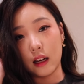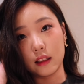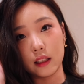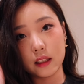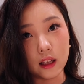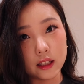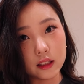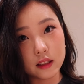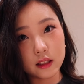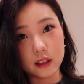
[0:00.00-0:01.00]
I like let
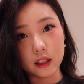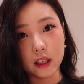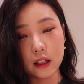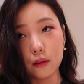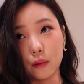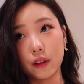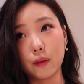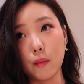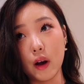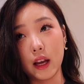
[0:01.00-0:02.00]
it sit
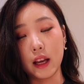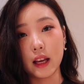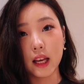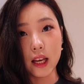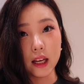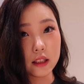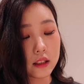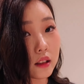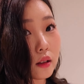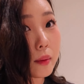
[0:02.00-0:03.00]
with my hand a
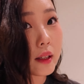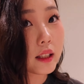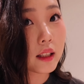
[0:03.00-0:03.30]
little bit.